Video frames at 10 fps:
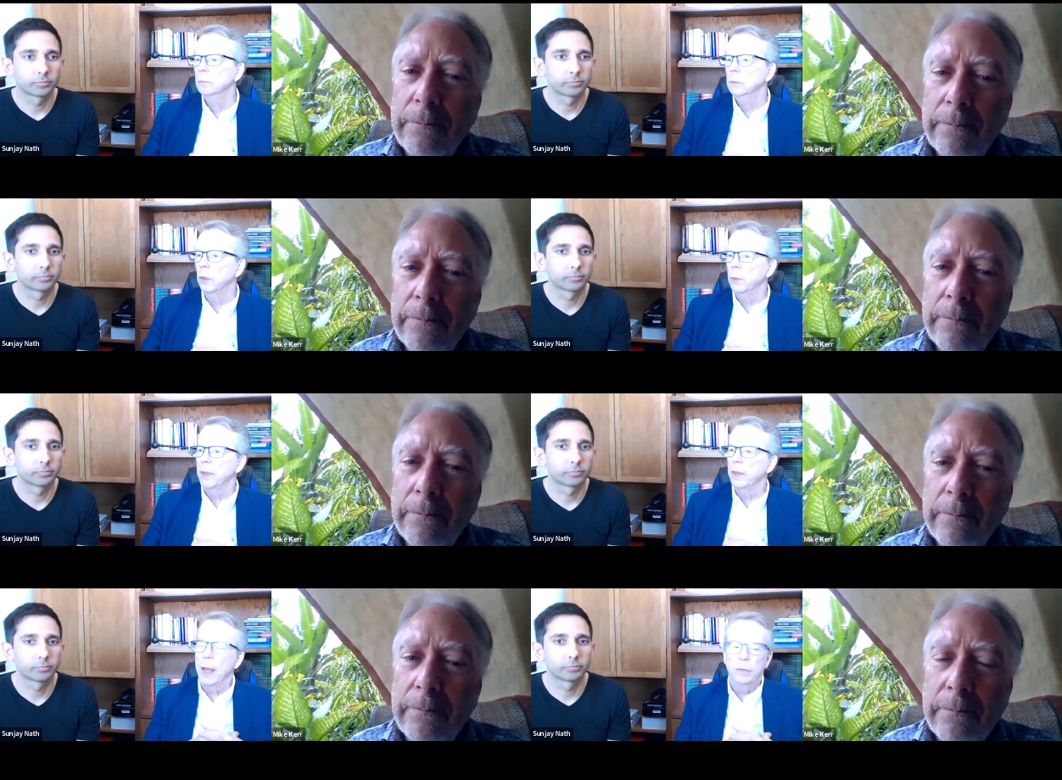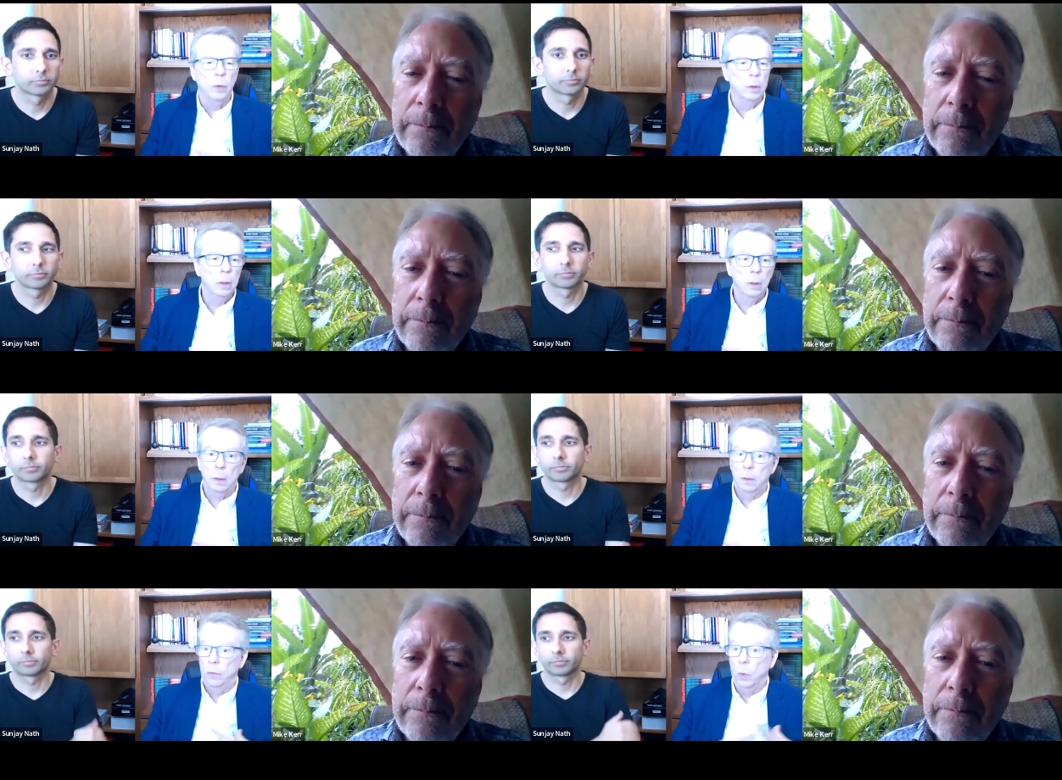Speaker 1: So to be thankful
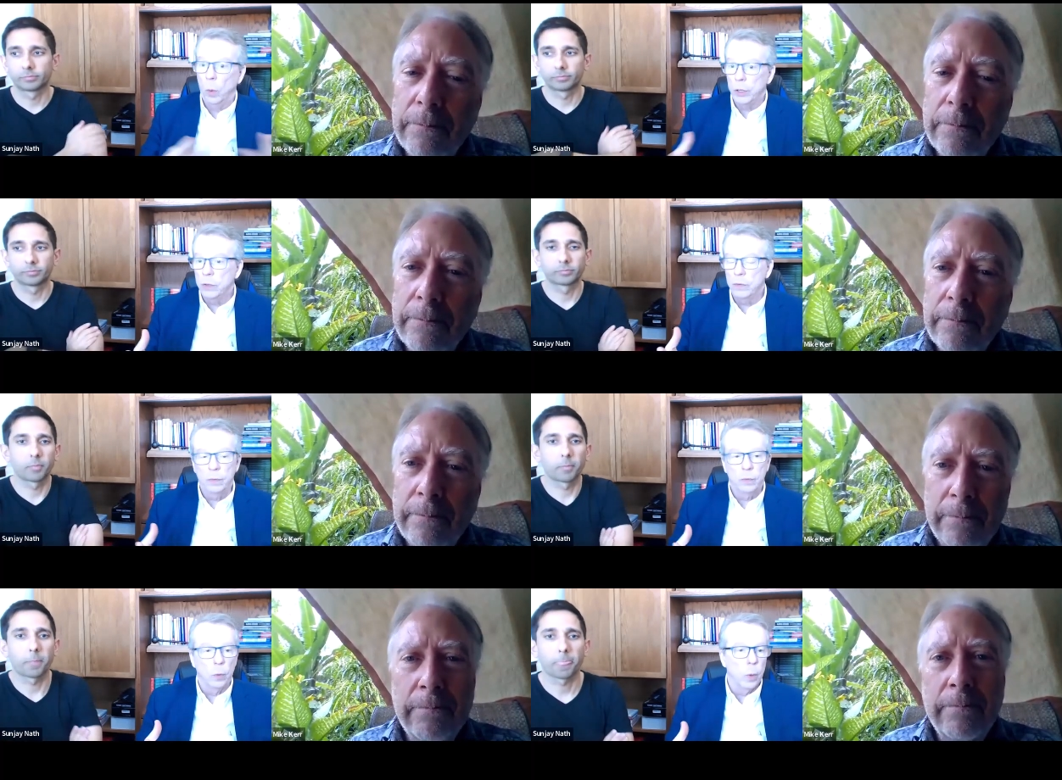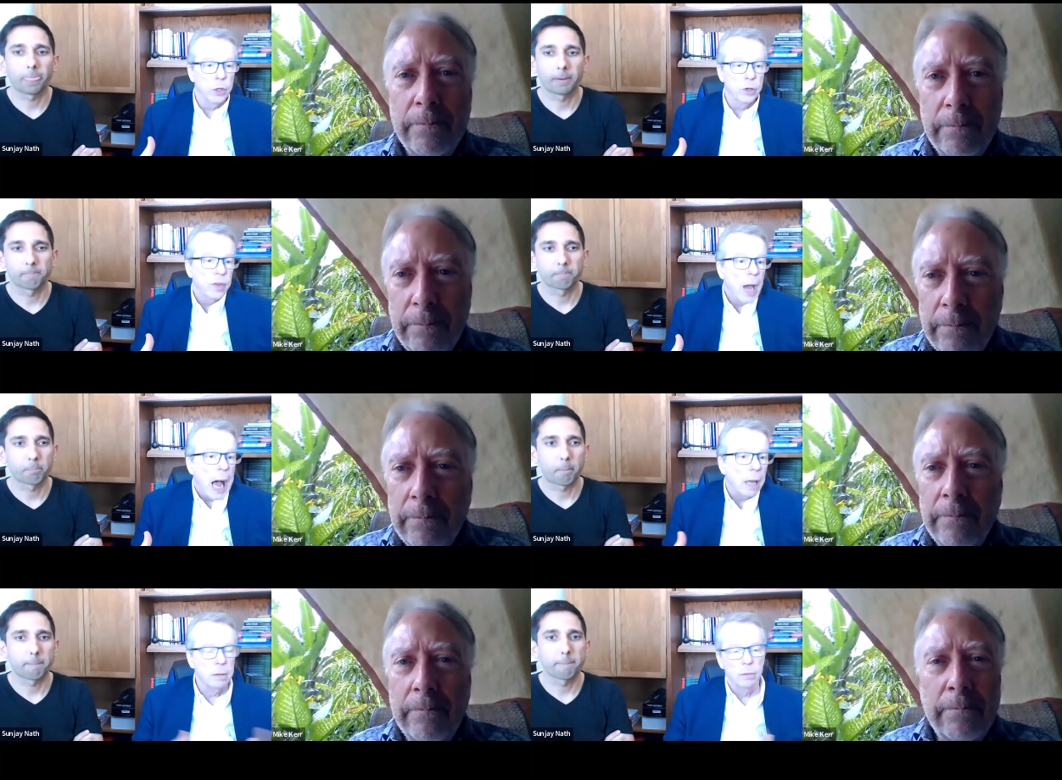for what you've for what you've
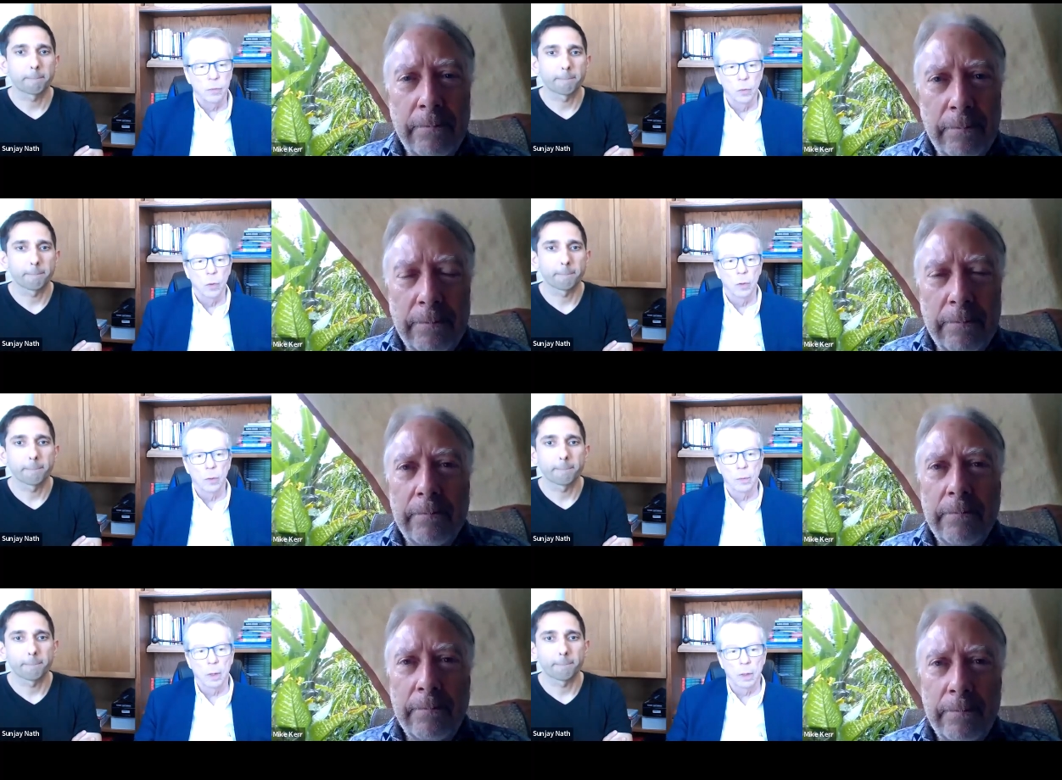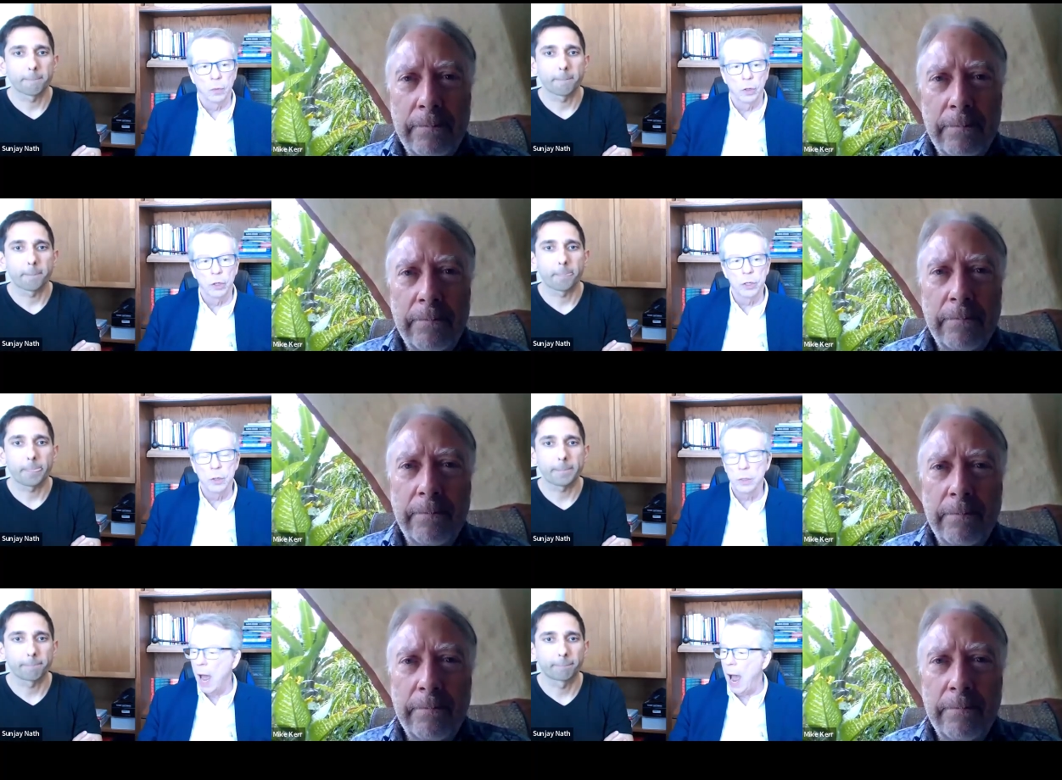got for uh, for good
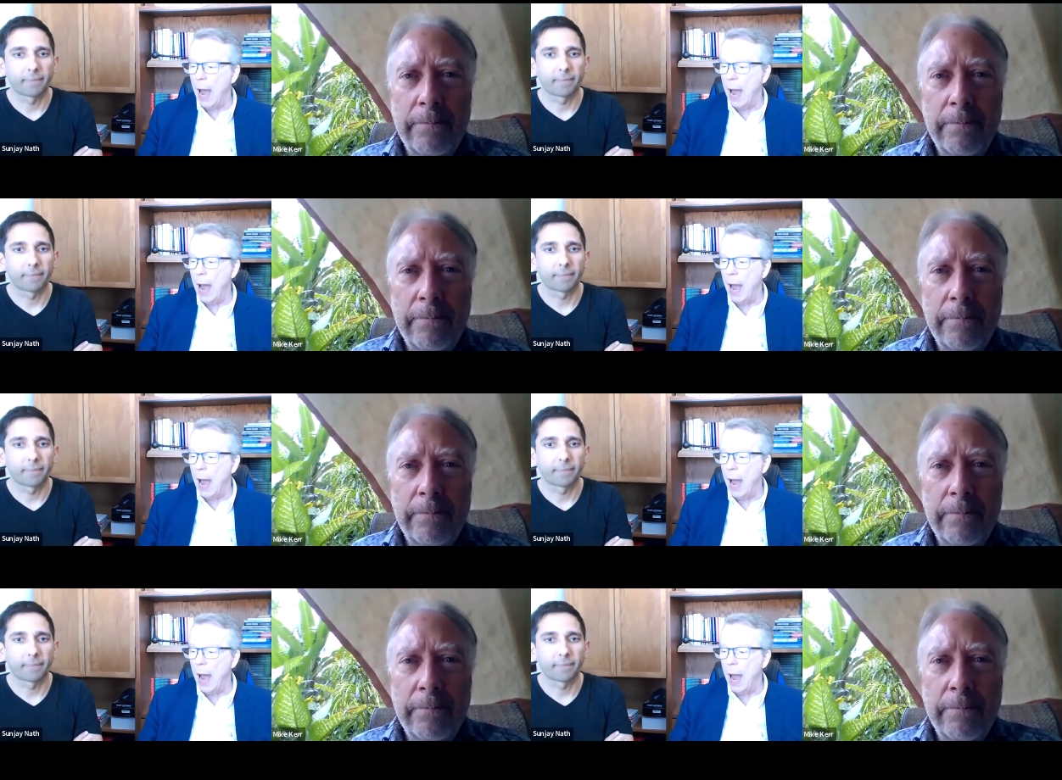news.